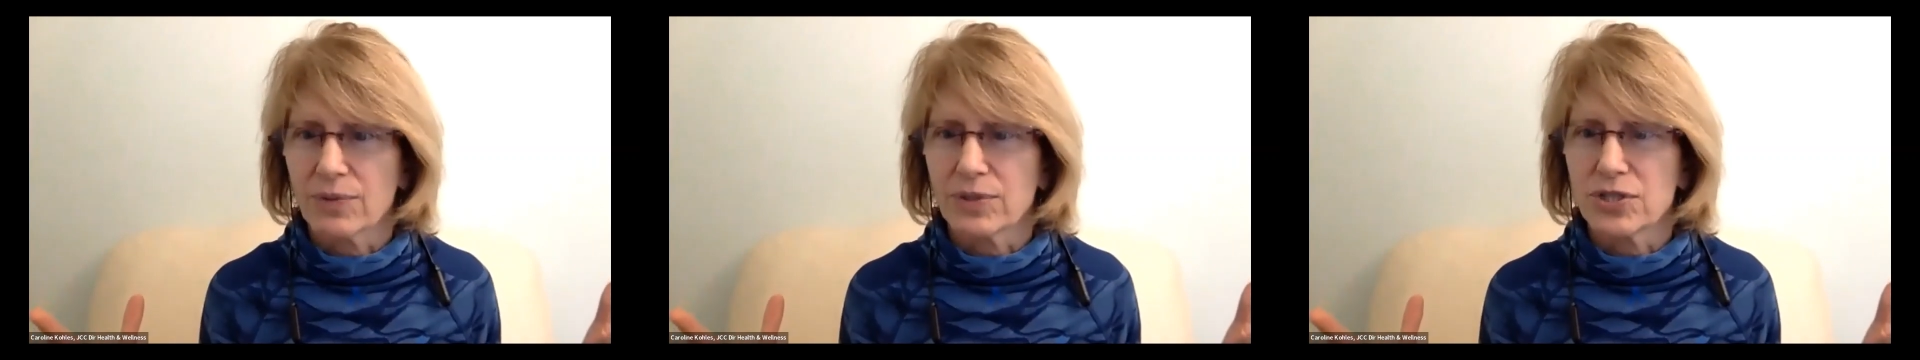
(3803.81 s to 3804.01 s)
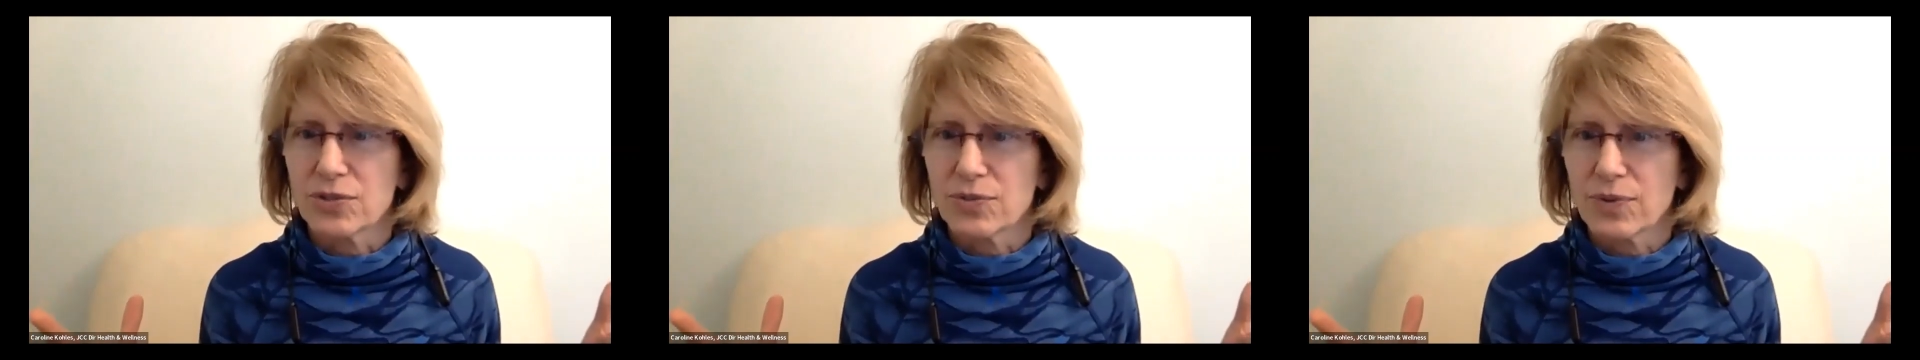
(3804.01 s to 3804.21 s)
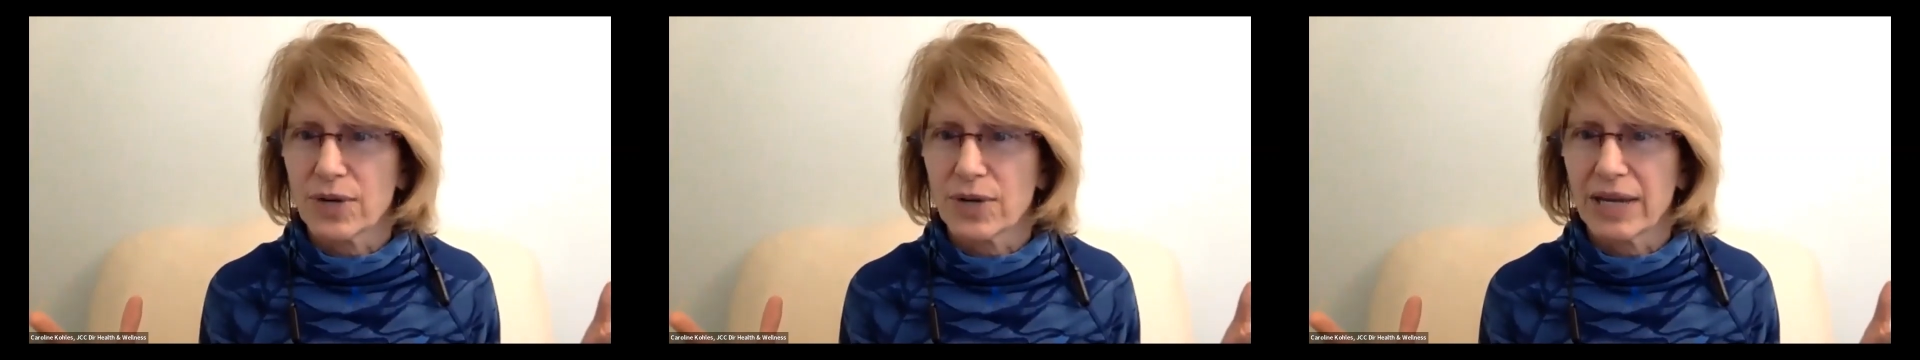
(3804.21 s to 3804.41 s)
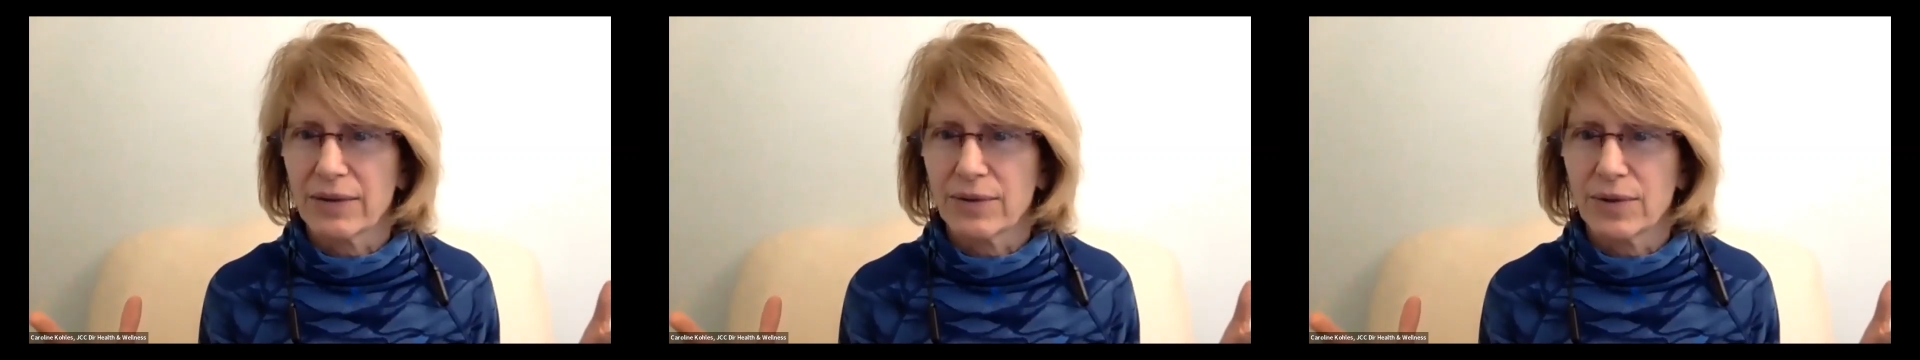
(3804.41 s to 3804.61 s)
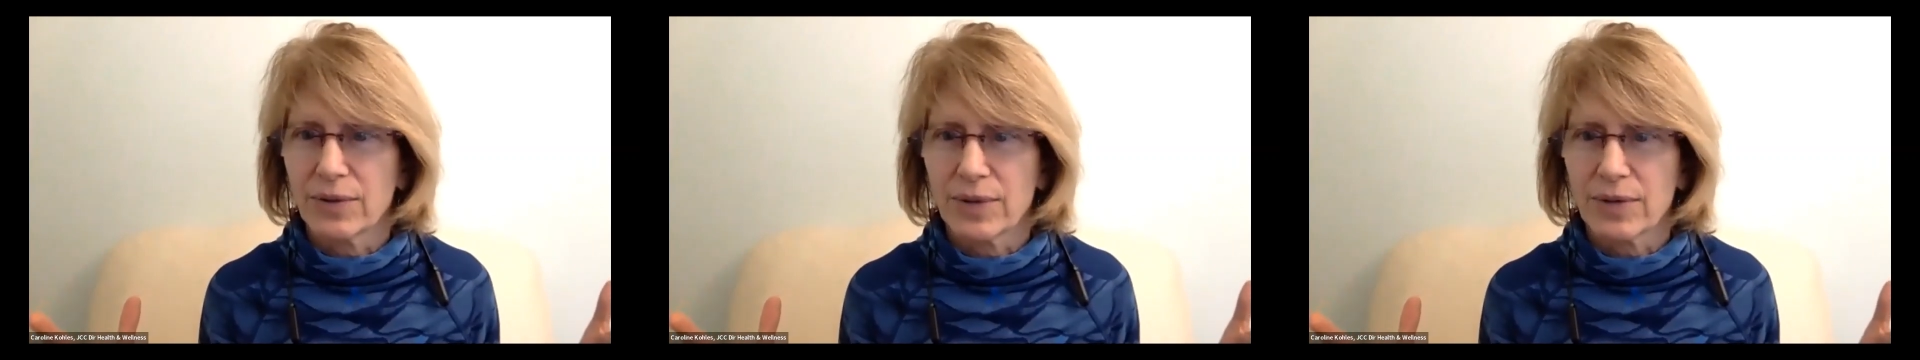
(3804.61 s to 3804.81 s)
Would you
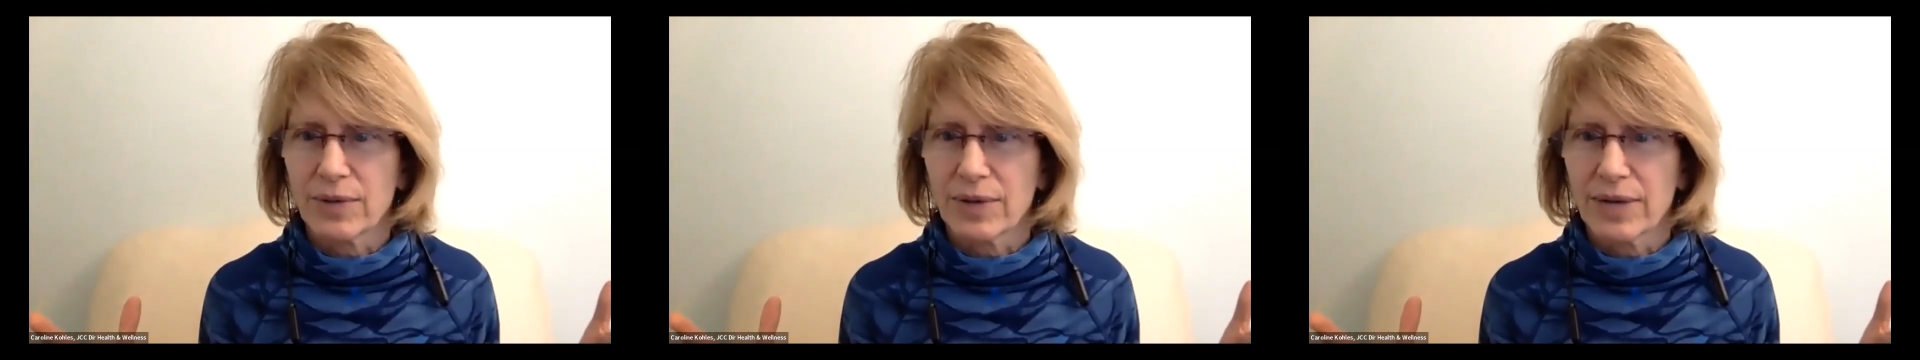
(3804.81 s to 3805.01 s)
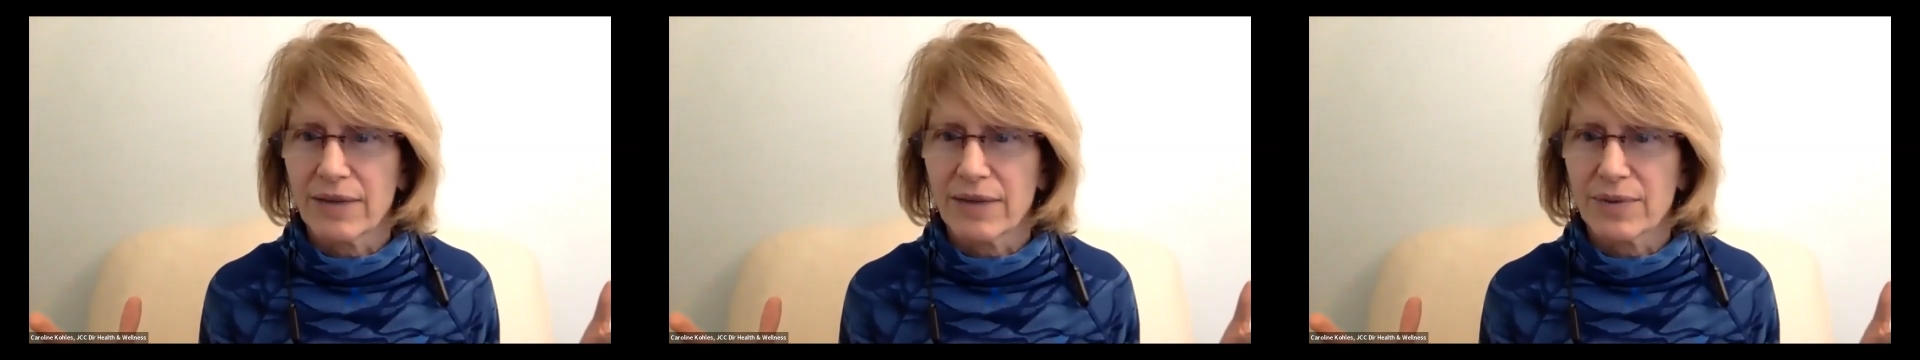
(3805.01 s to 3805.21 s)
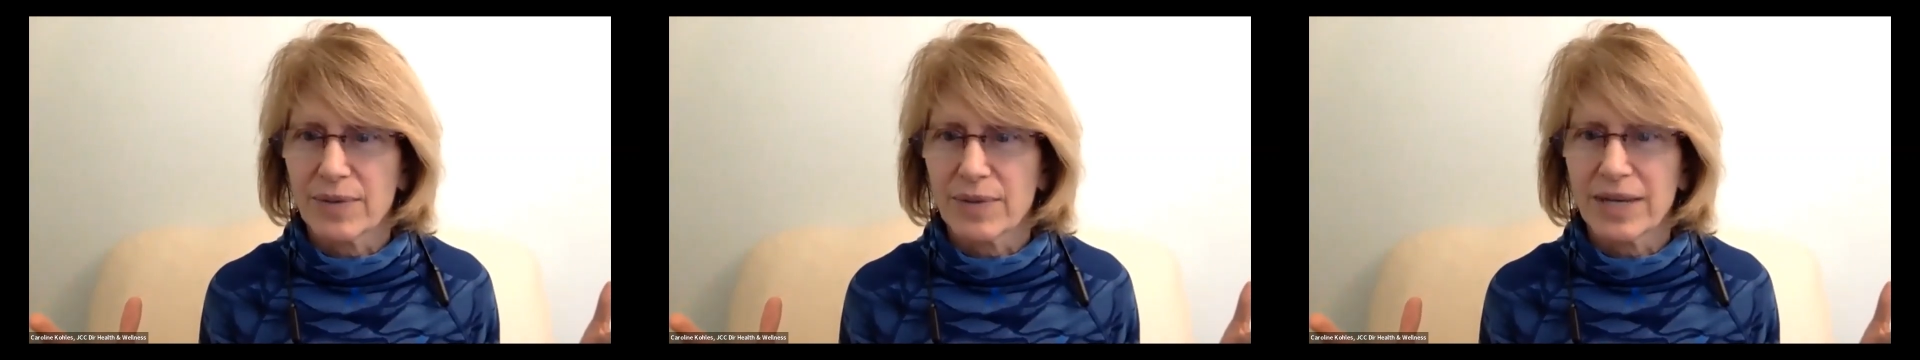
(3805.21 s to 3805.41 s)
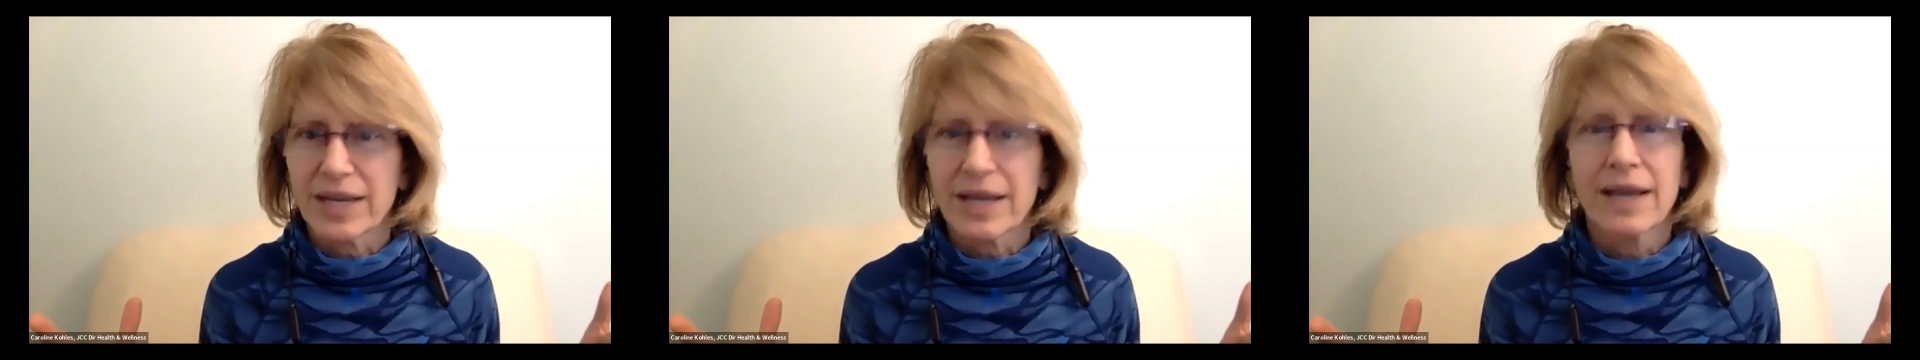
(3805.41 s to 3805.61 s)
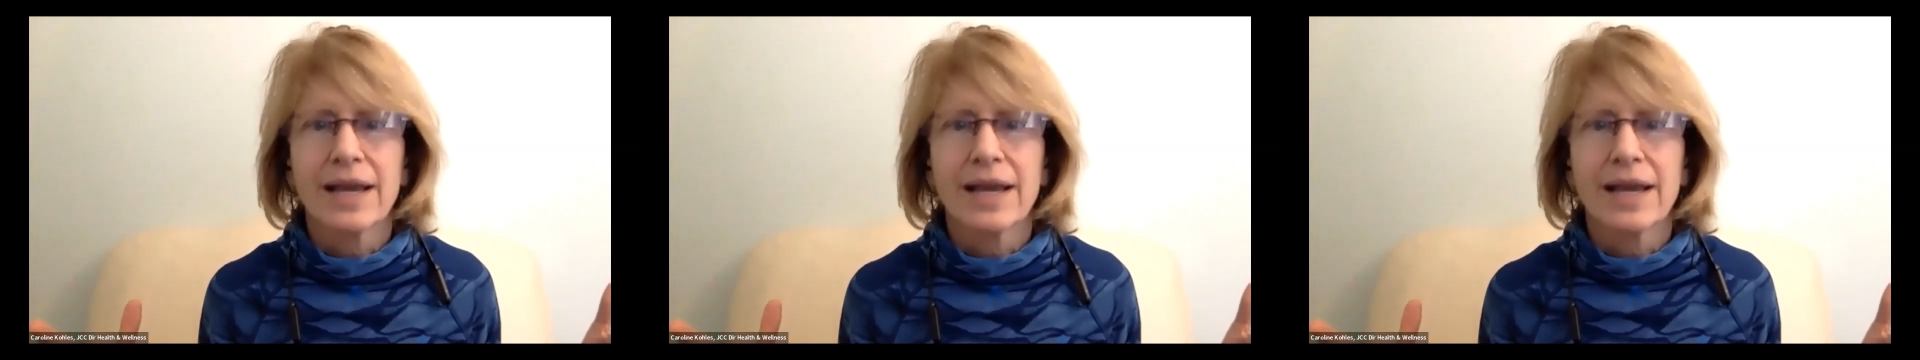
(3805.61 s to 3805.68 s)
agree, everybody?